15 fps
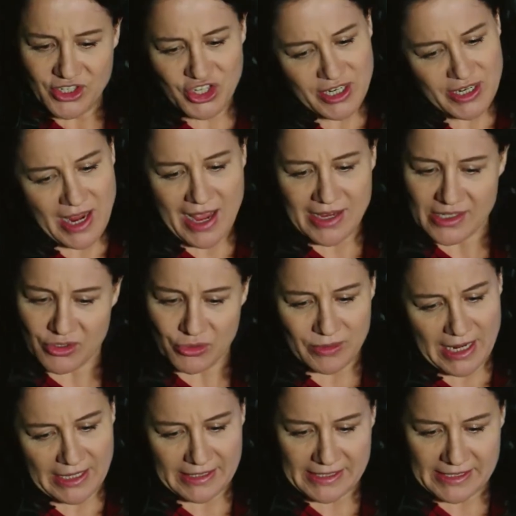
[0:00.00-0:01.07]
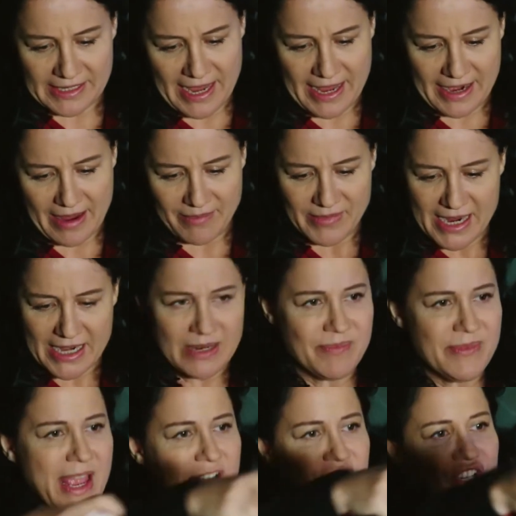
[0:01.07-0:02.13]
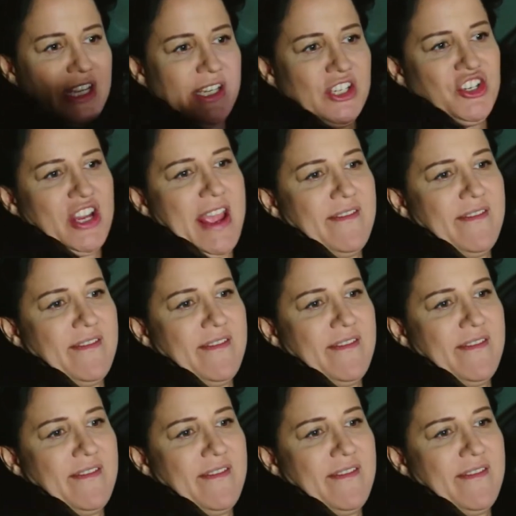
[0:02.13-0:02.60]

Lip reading: You ugly mongrel Kareem. I'm going to knock the hell